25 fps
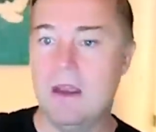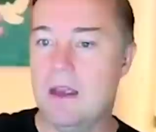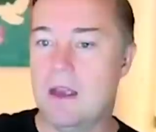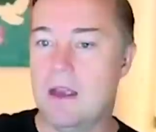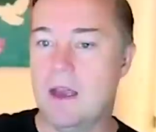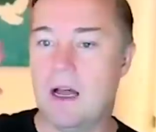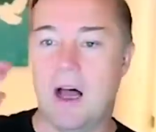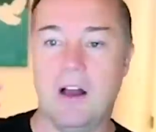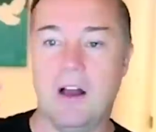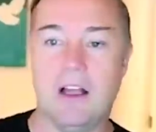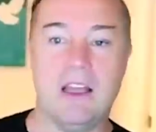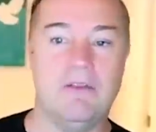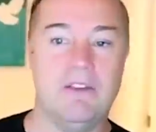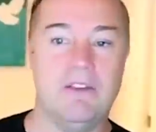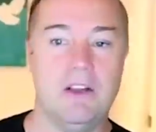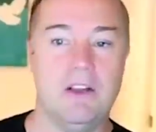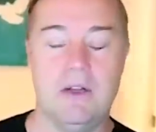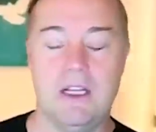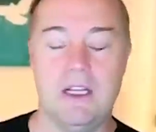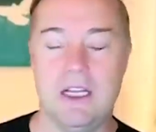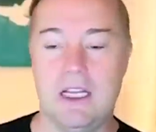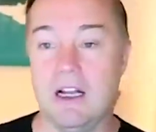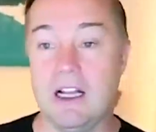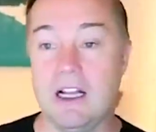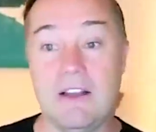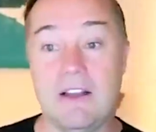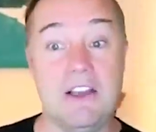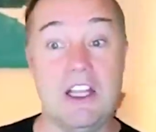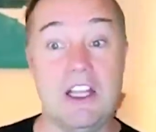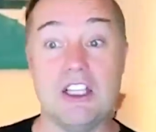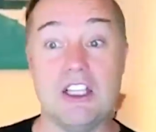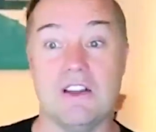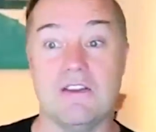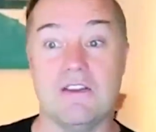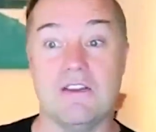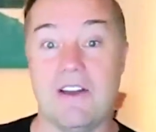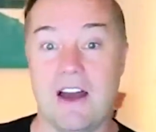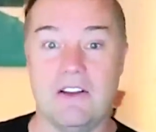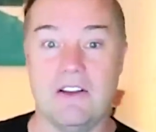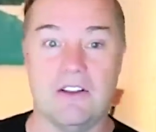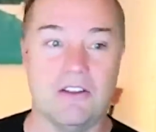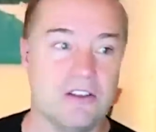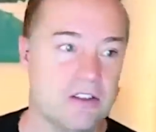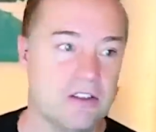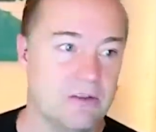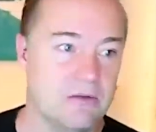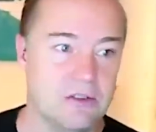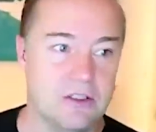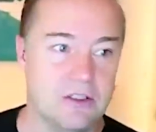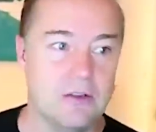I'll give each of the founders
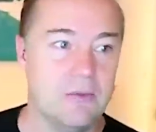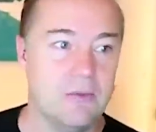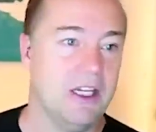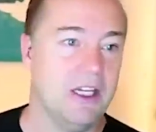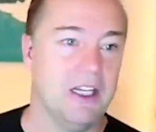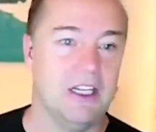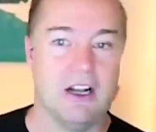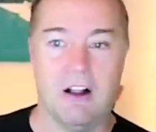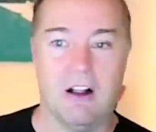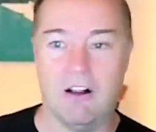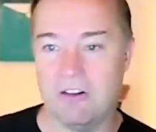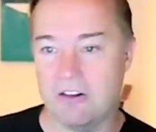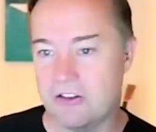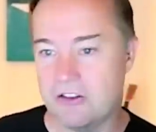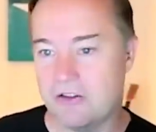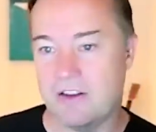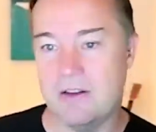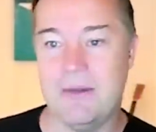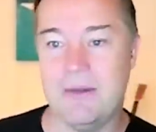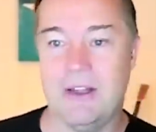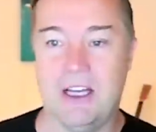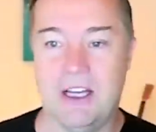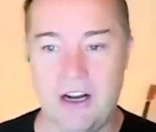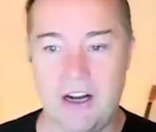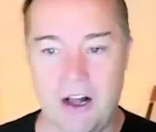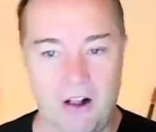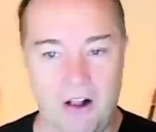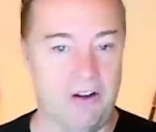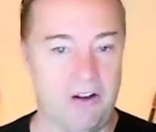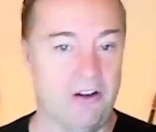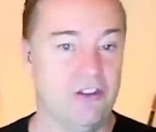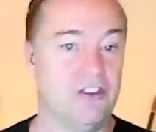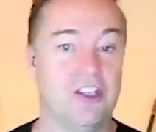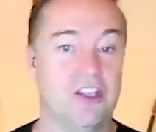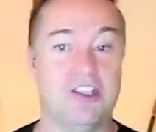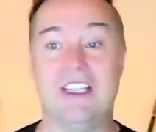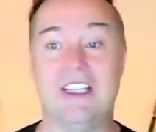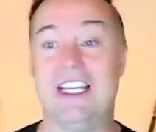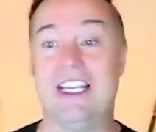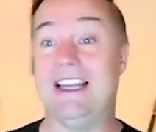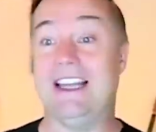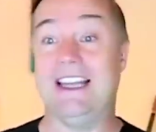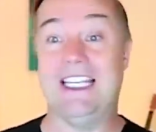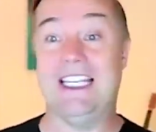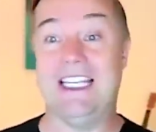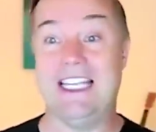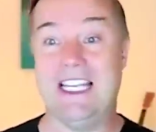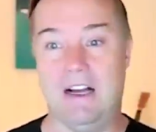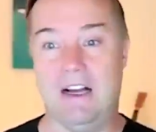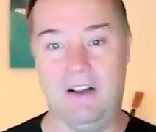a $2 million, $3 million just to get the
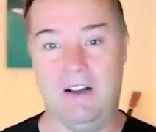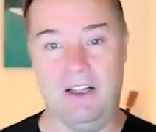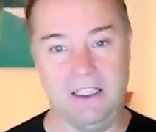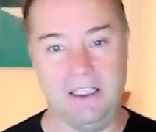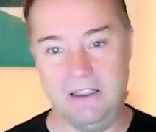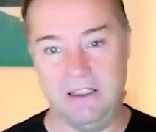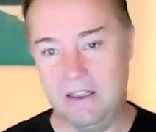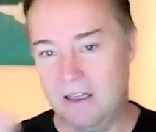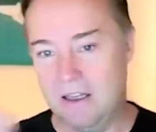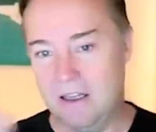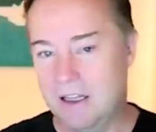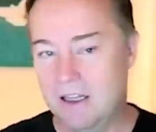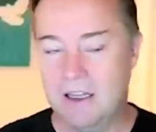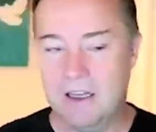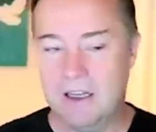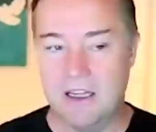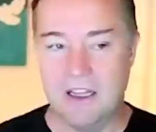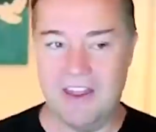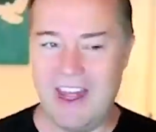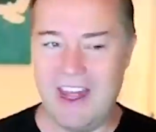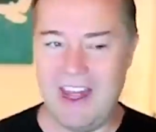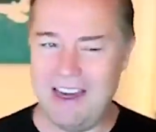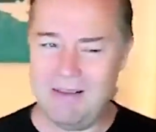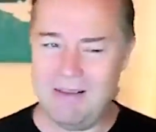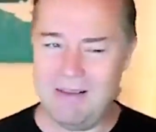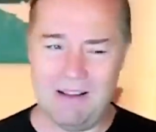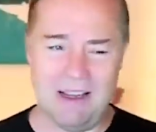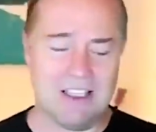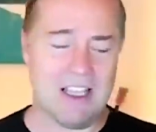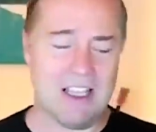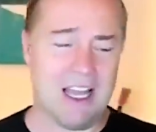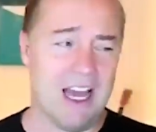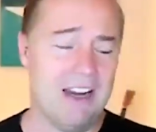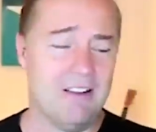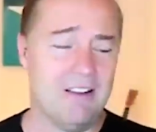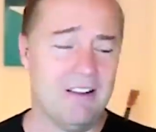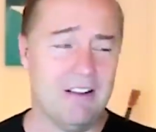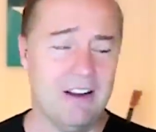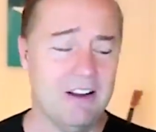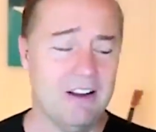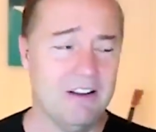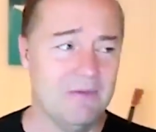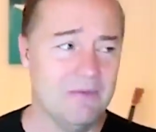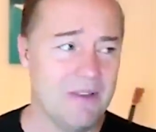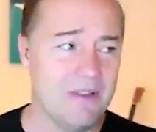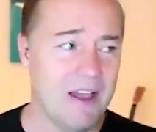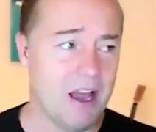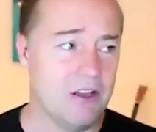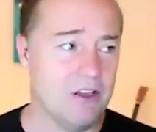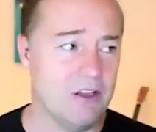deal. And then I don't know
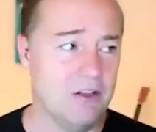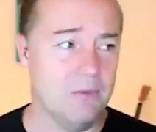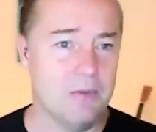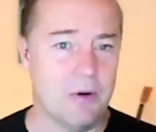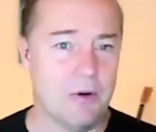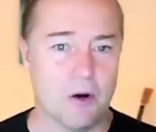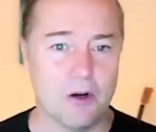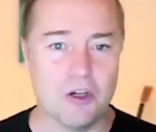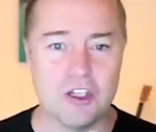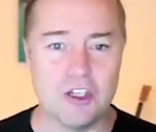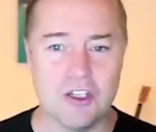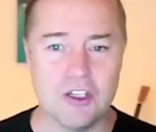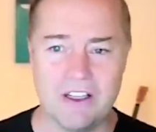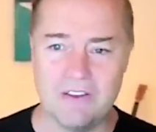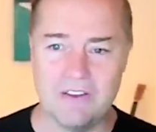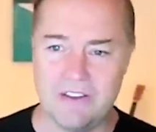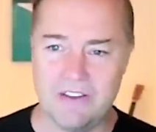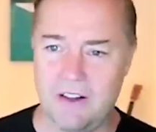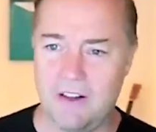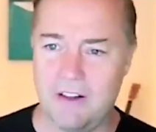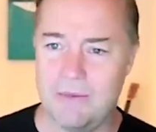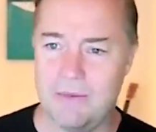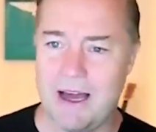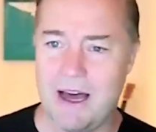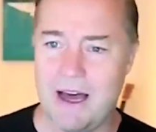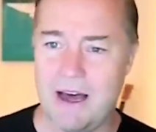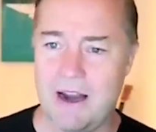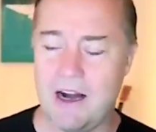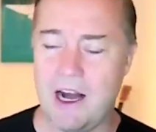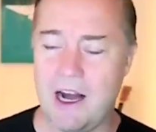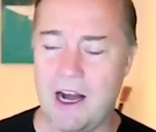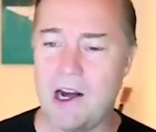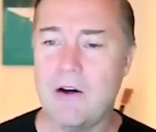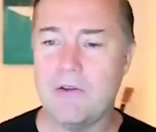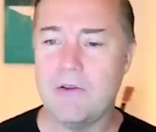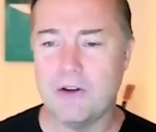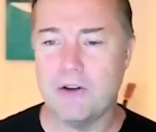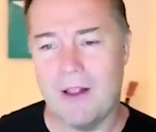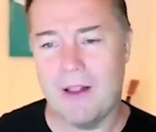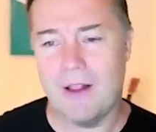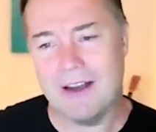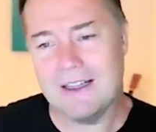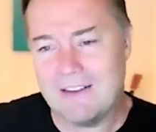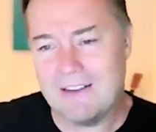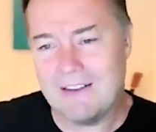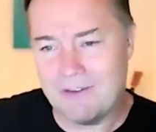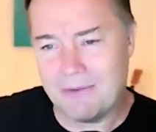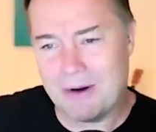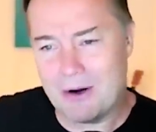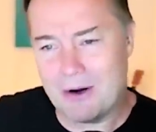how you personally feel about it. I don't know if you're allowed to
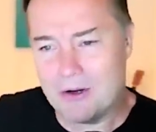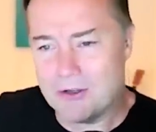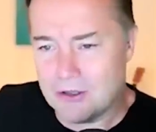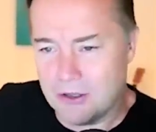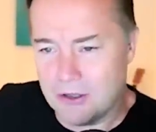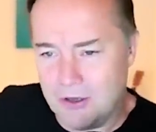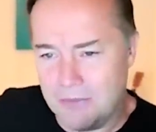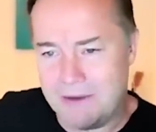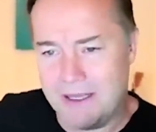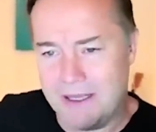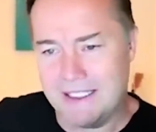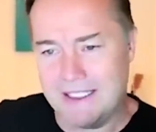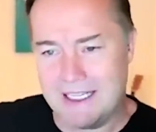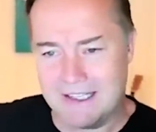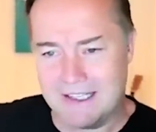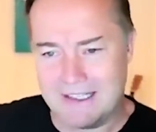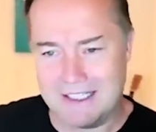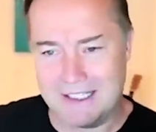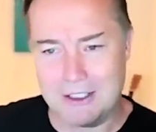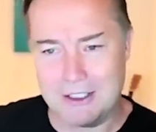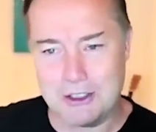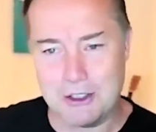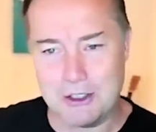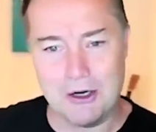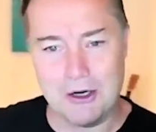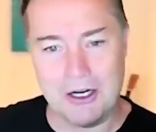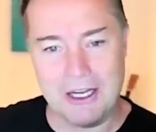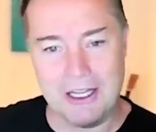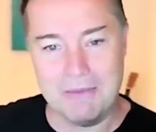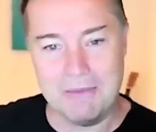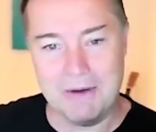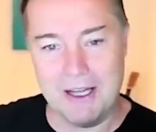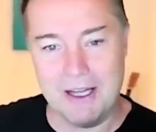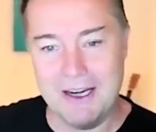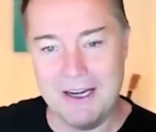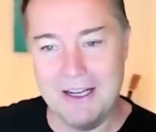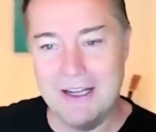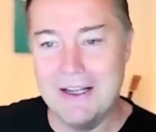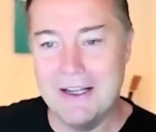have a personal opinion as an attorney, but